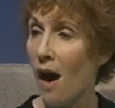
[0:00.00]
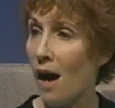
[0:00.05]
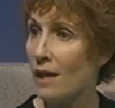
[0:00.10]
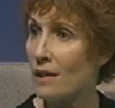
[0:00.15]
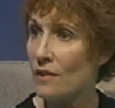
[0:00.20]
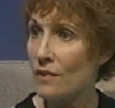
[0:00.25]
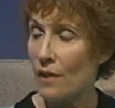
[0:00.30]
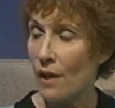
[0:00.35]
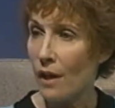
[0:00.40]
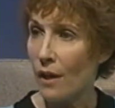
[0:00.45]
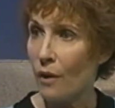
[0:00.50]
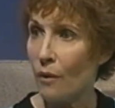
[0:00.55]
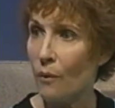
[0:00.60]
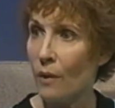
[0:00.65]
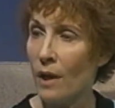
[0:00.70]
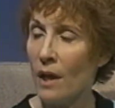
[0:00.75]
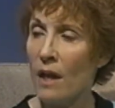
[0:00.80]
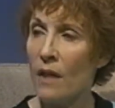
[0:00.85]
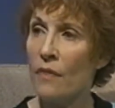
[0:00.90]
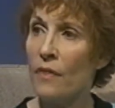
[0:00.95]

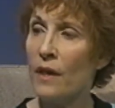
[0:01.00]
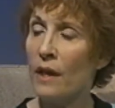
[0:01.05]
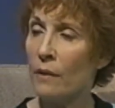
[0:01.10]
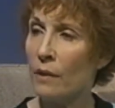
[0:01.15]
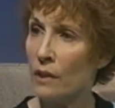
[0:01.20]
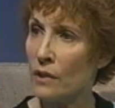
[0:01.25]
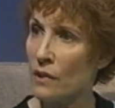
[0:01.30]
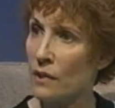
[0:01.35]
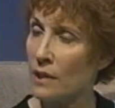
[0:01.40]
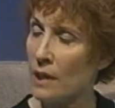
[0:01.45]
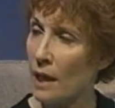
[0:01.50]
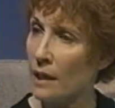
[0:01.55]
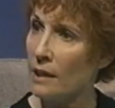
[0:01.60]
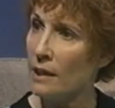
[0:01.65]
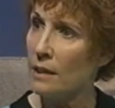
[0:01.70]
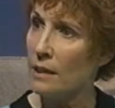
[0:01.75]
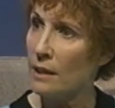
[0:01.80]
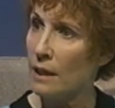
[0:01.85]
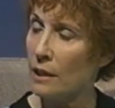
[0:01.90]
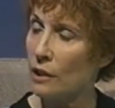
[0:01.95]
Also, there are
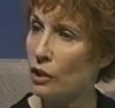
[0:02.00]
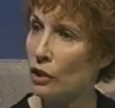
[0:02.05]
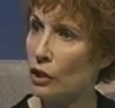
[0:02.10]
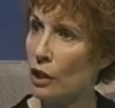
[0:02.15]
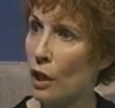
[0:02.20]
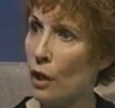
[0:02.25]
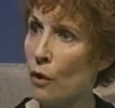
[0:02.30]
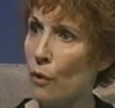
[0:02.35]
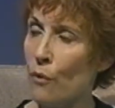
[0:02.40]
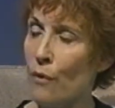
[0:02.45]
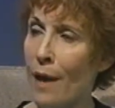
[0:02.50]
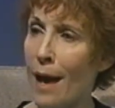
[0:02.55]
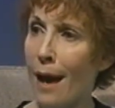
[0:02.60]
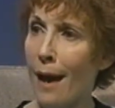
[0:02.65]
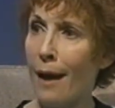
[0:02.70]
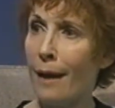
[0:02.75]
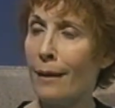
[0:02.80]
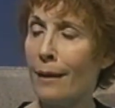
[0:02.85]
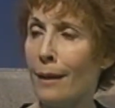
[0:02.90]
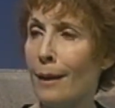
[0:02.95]
studies that show
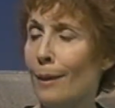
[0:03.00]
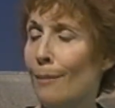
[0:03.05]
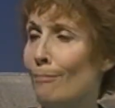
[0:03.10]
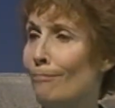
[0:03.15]
that